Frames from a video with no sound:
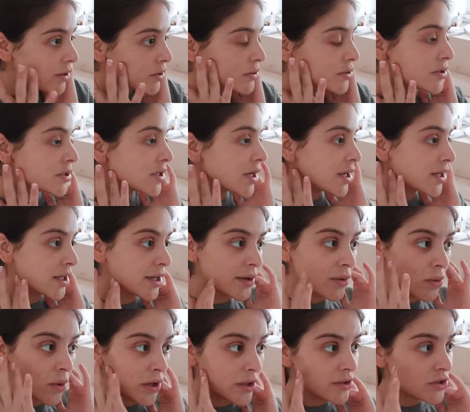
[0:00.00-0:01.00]
who's
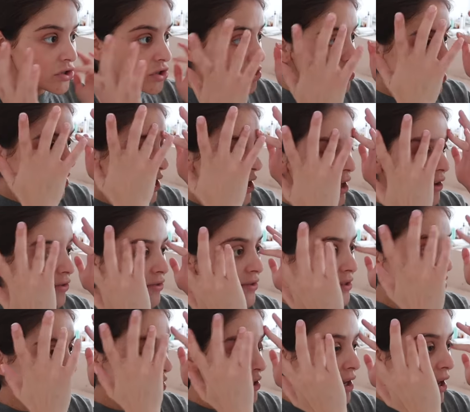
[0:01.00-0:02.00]
taking what
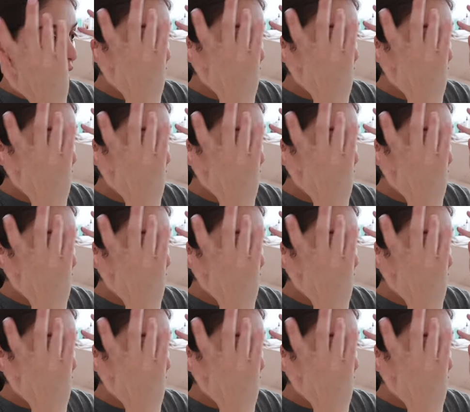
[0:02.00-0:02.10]
shifts.